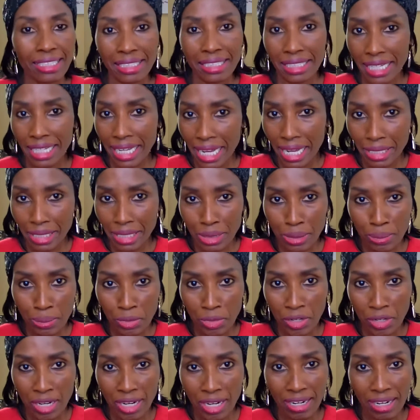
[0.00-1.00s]

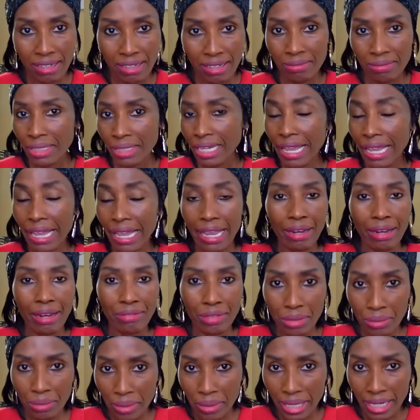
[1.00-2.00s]
diaspora,
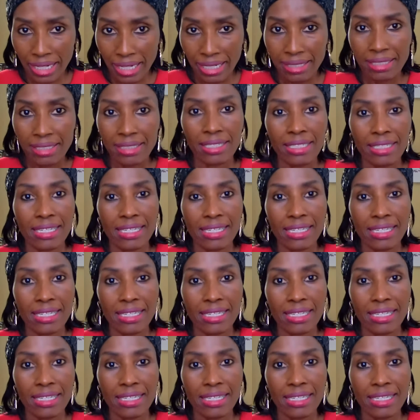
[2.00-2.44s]
everywhere.